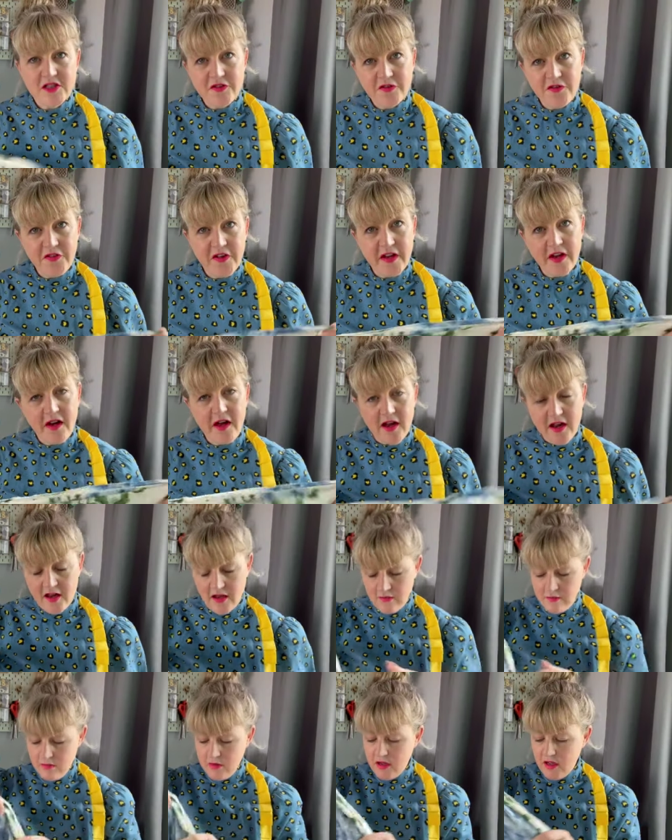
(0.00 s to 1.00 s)
to feel like
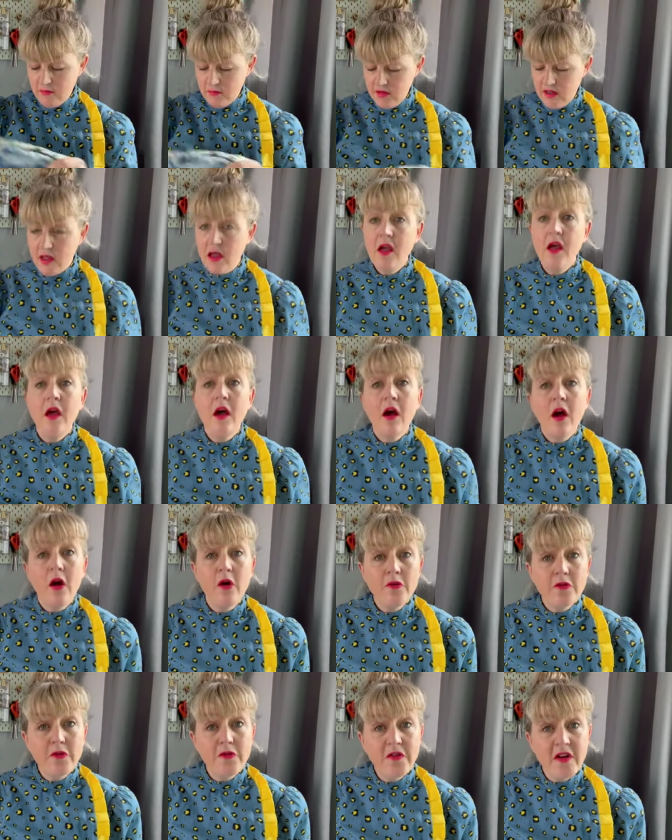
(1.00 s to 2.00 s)
I might be
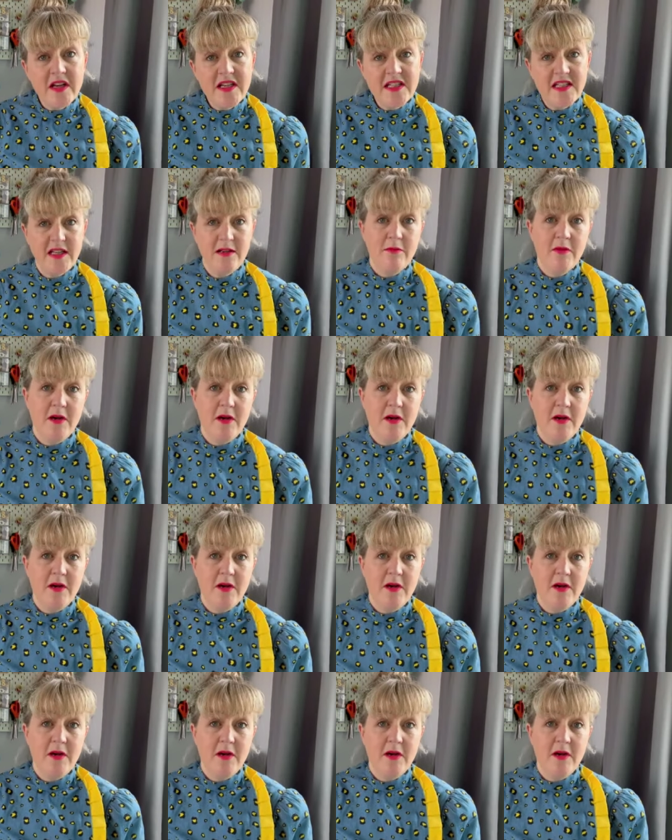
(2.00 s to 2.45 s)
over facing